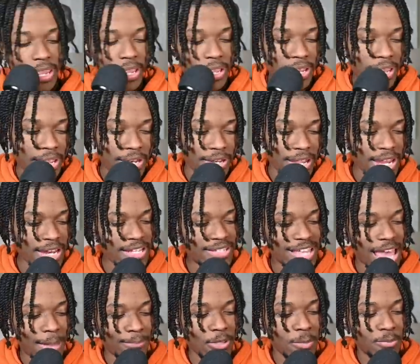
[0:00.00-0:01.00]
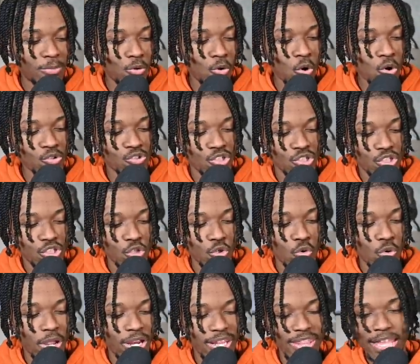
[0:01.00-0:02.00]
And, and anytime the Bulls
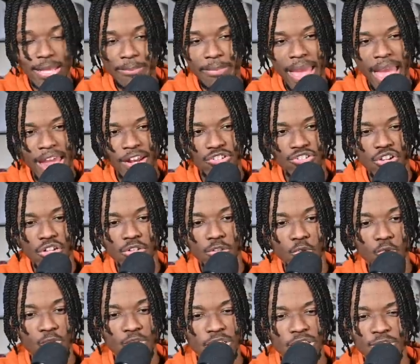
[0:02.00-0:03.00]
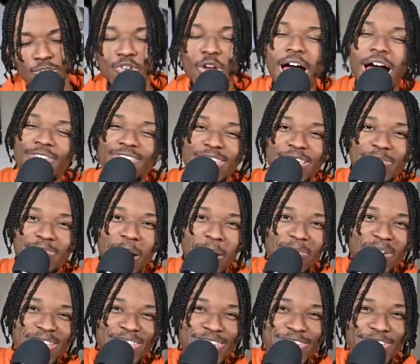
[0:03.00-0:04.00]
do anything bad or start losing, you obviously my
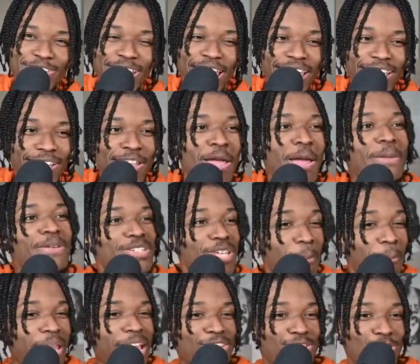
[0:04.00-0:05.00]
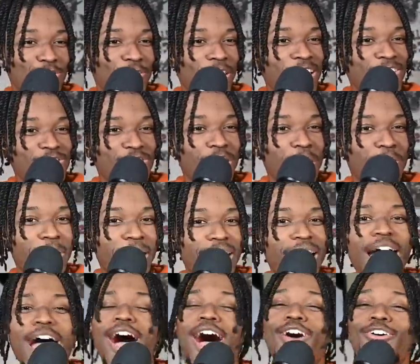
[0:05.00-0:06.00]
mentions are like some Pacers fans are coming at
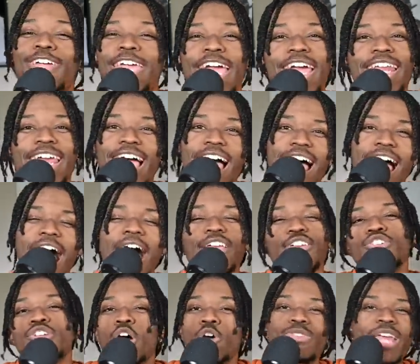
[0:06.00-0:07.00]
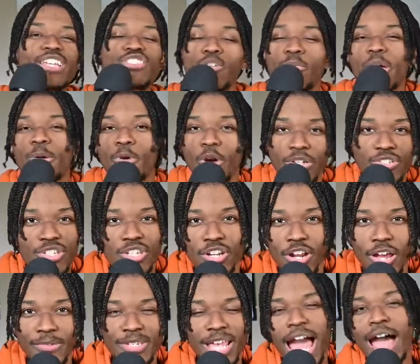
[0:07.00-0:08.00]
like, oh Kenny, ha, you know that's the way it works. You know
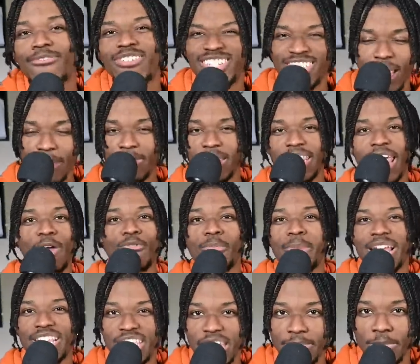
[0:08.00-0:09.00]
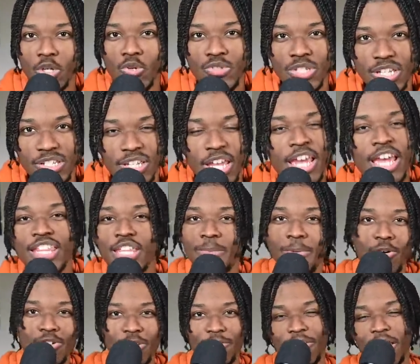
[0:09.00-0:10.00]
what I'm saying? I've accepted that when my team loses, the
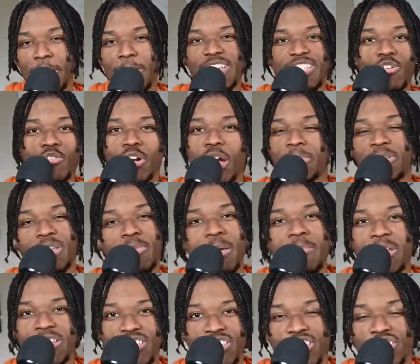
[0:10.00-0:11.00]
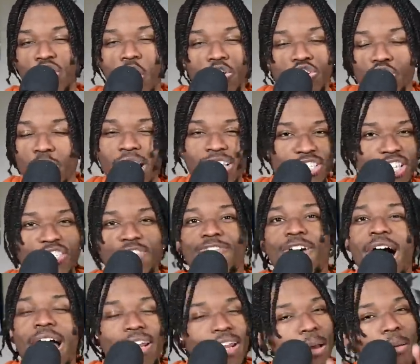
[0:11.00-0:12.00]
opposing fan base is gonna come into my mentions and talk trash. That's fine.